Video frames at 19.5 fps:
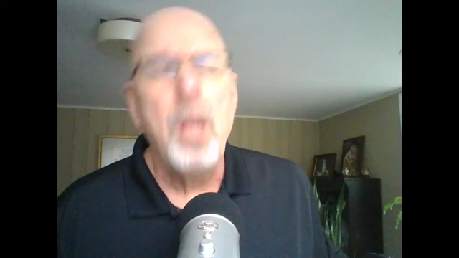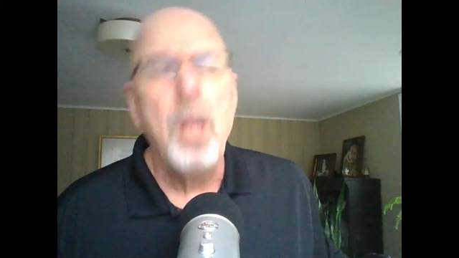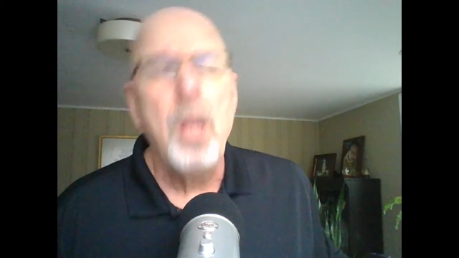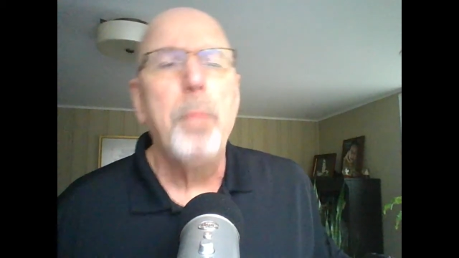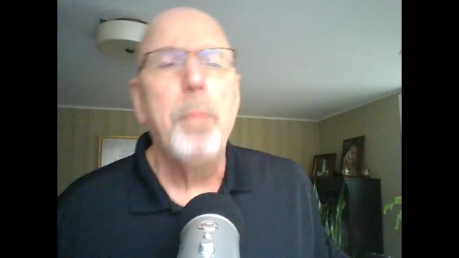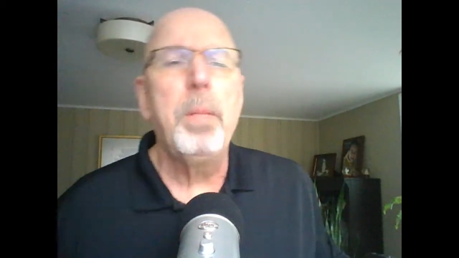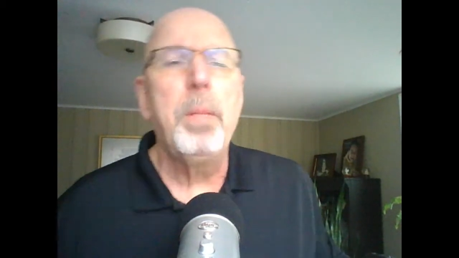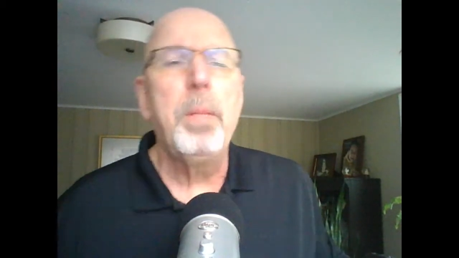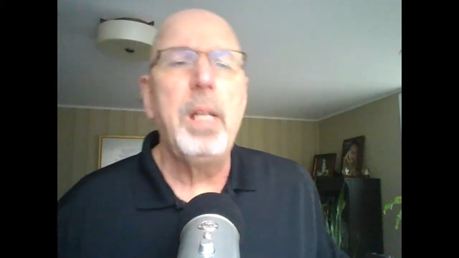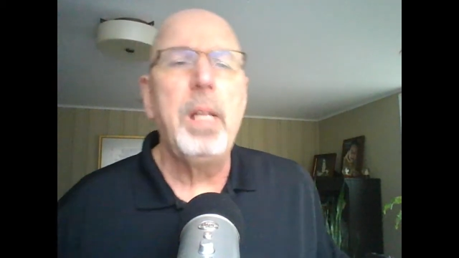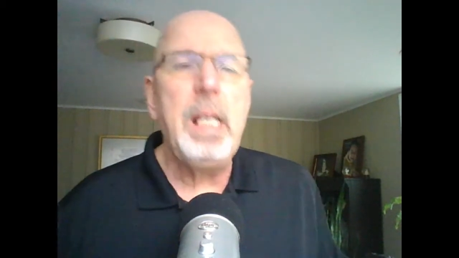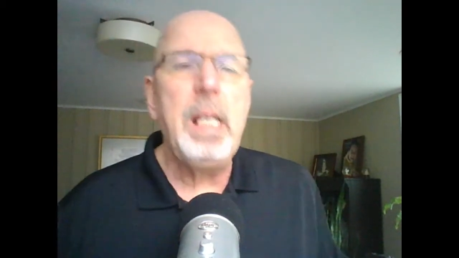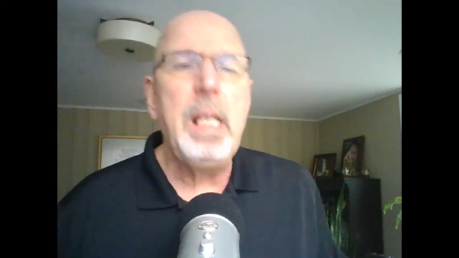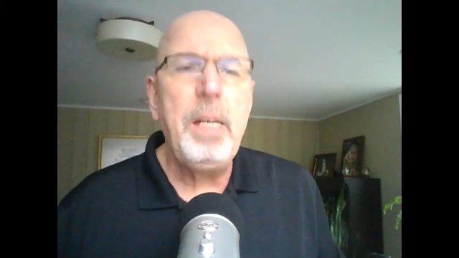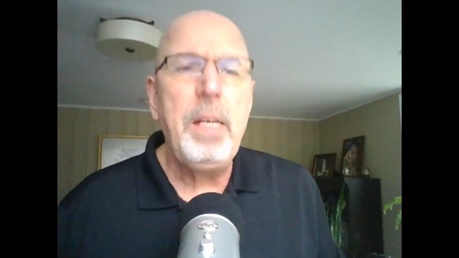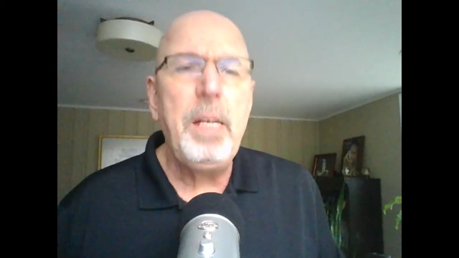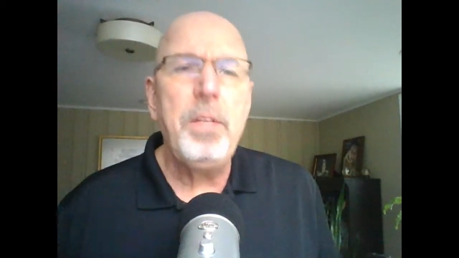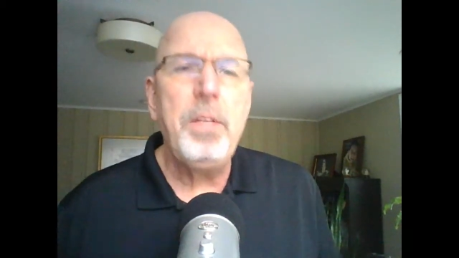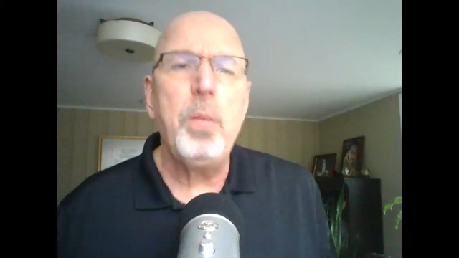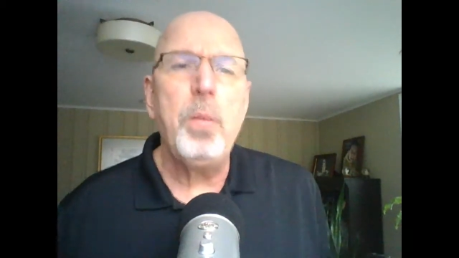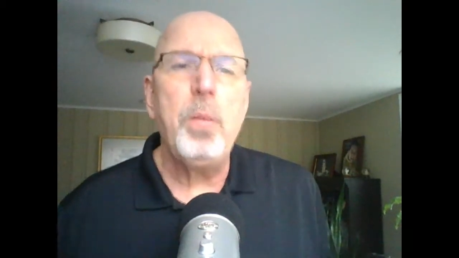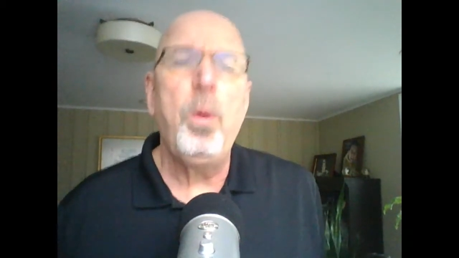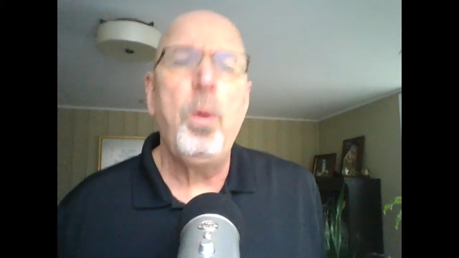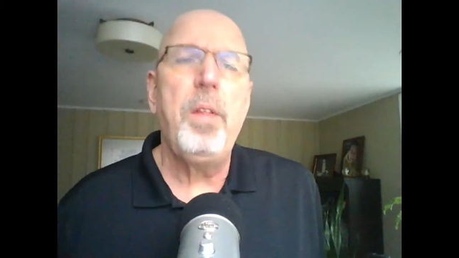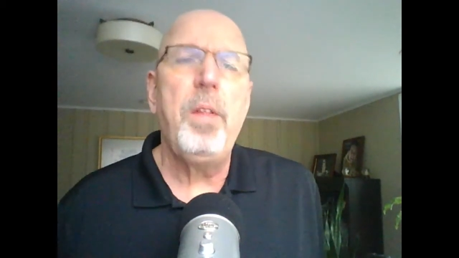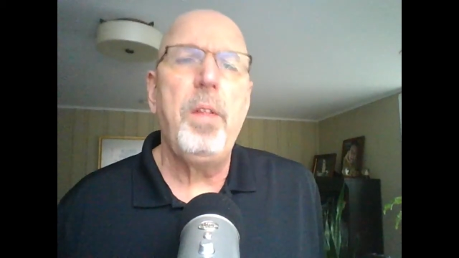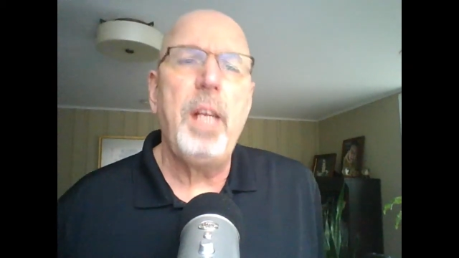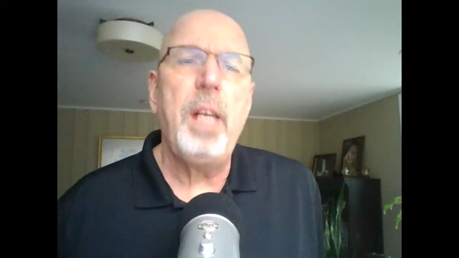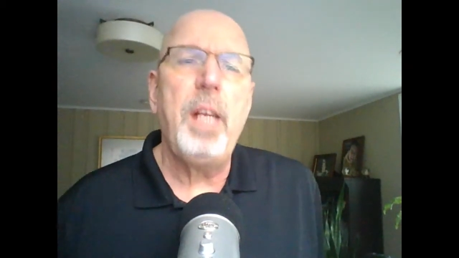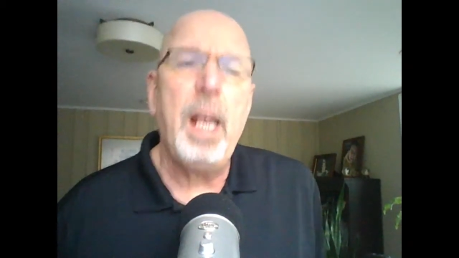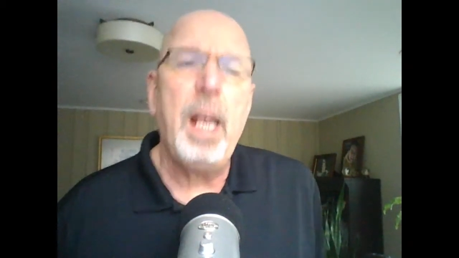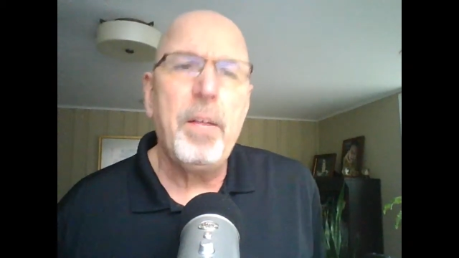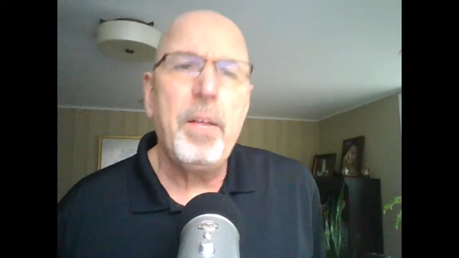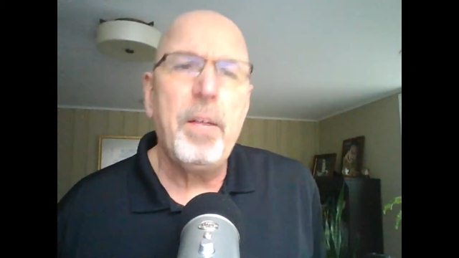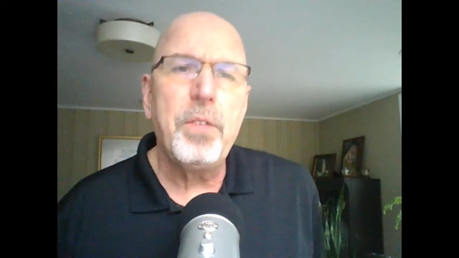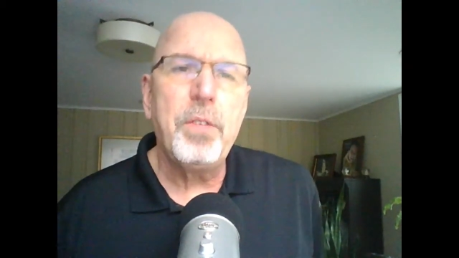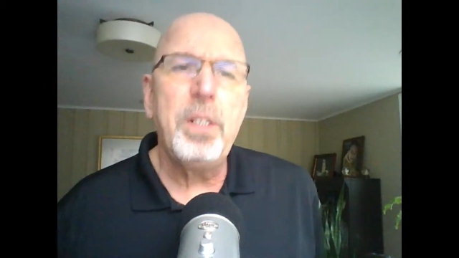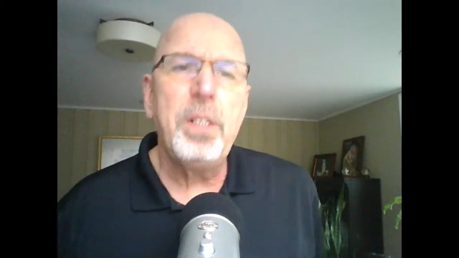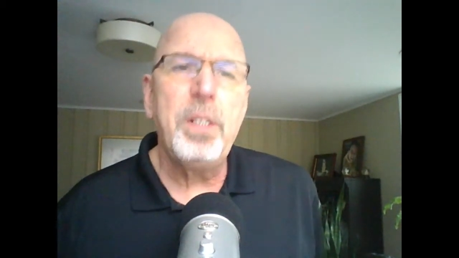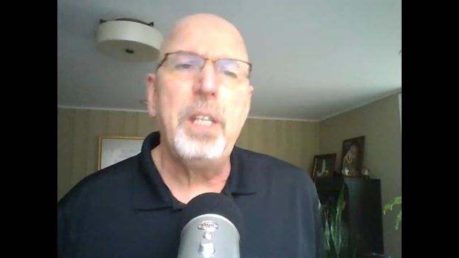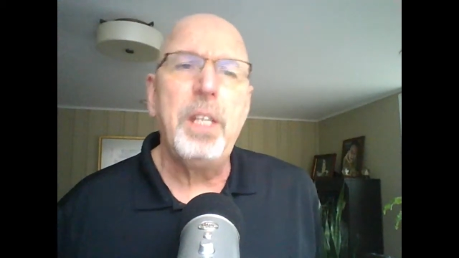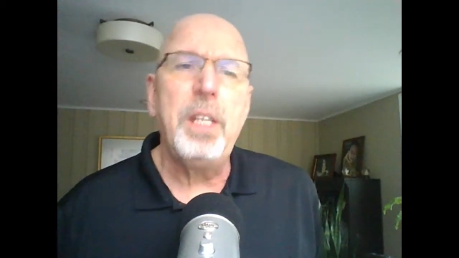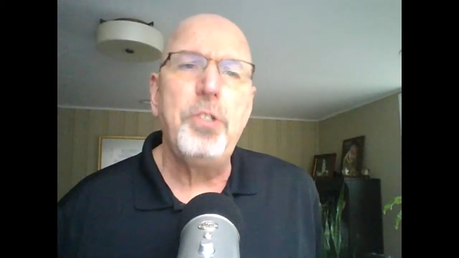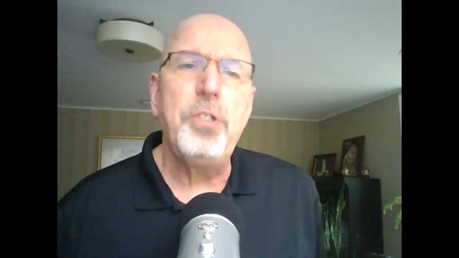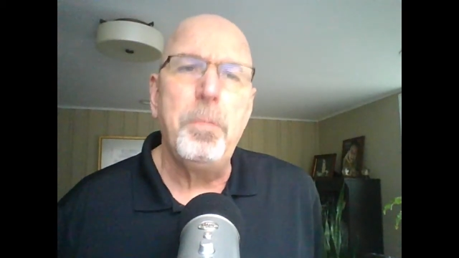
Believe that with the effort that you